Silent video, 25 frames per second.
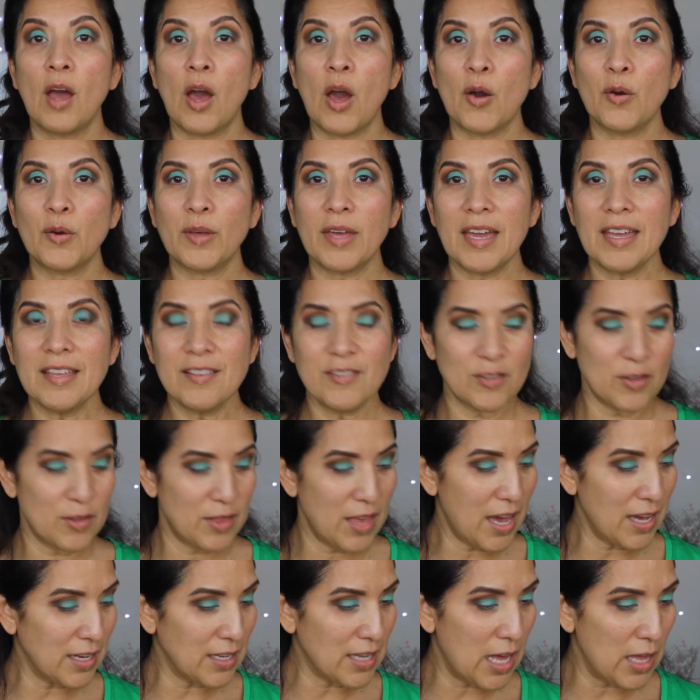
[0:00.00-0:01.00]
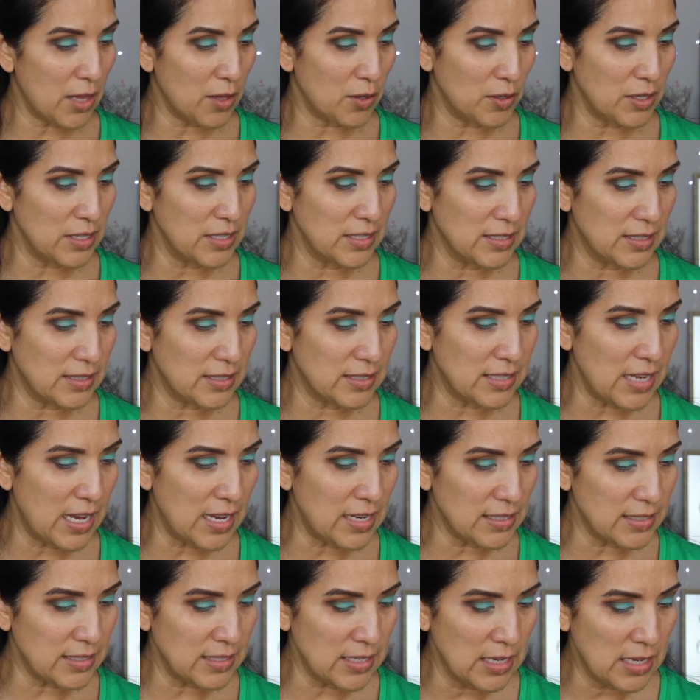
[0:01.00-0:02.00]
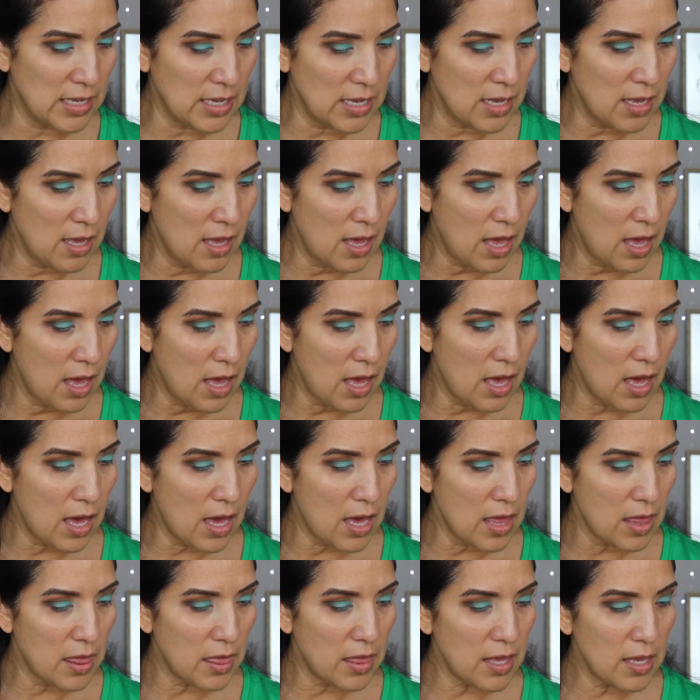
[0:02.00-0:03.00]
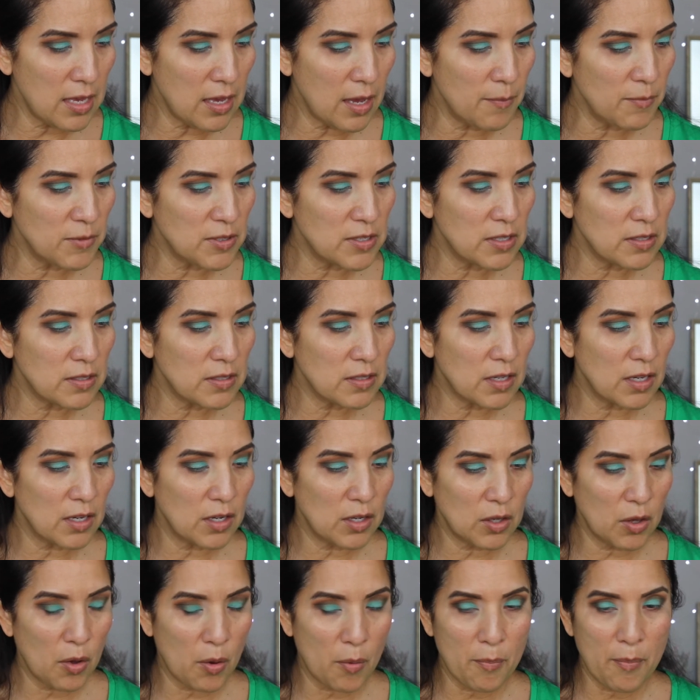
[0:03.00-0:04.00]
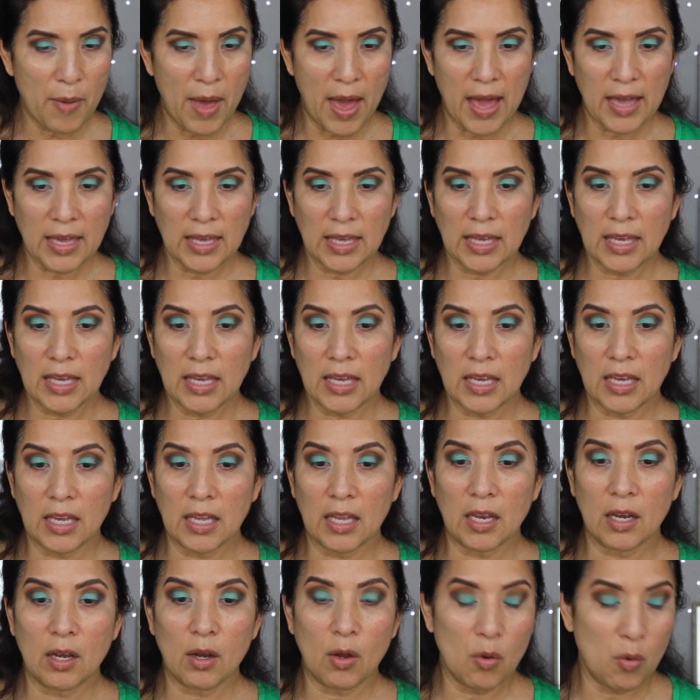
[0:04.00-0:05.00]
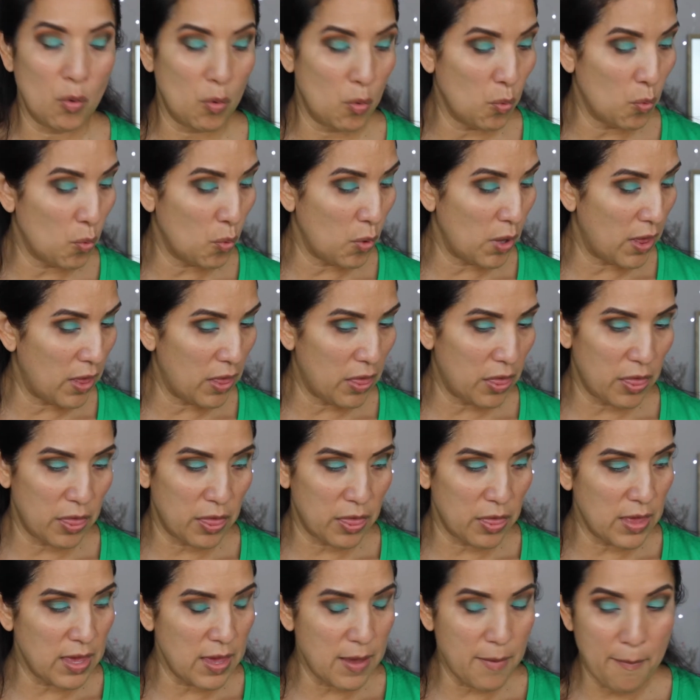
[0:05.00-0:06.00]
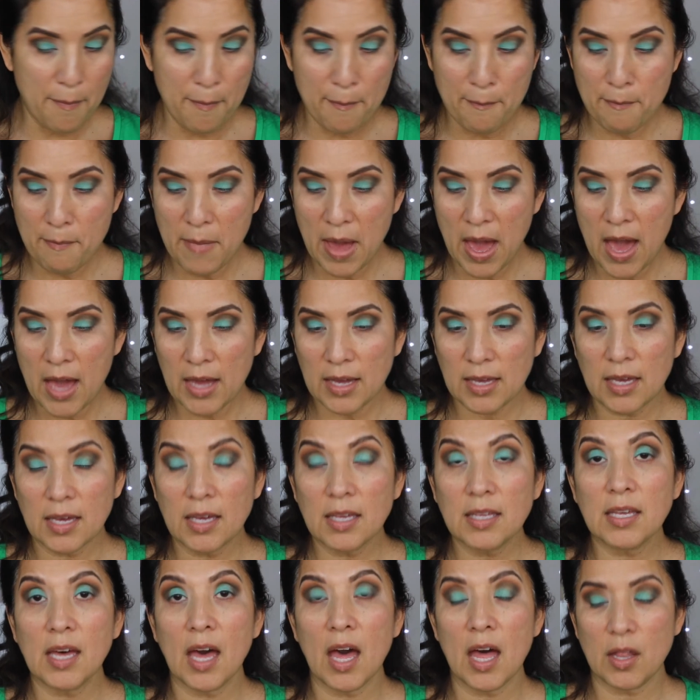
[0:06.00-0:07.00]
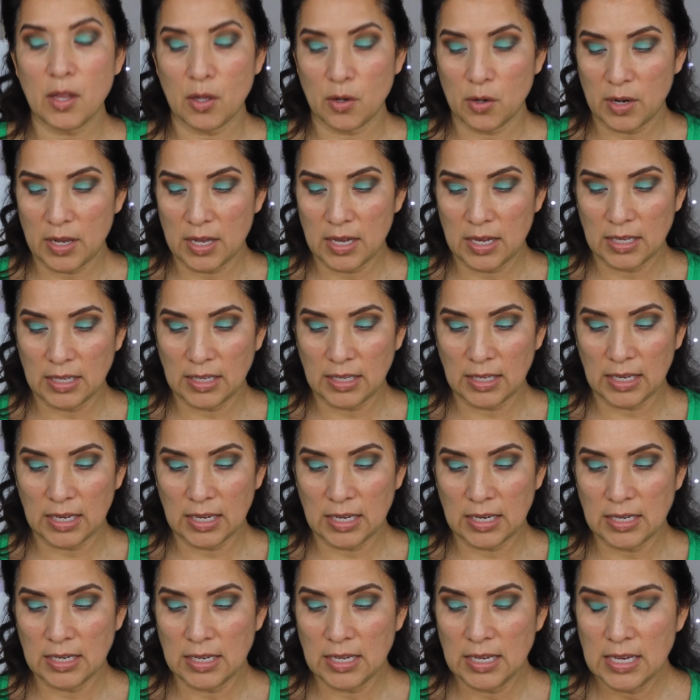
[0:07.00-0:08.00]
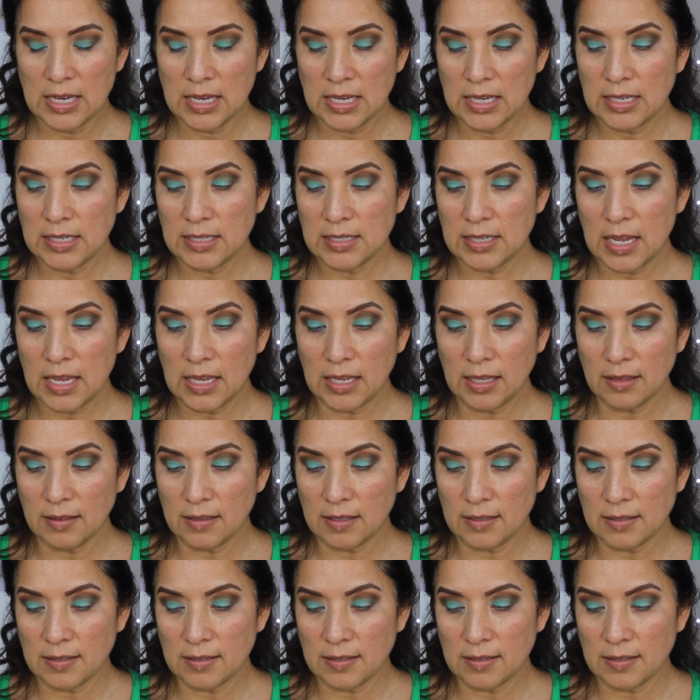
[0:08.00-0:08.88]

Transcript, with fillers: Okay, so that color is set think I'm just gonna go back in with the MAC color again, taking the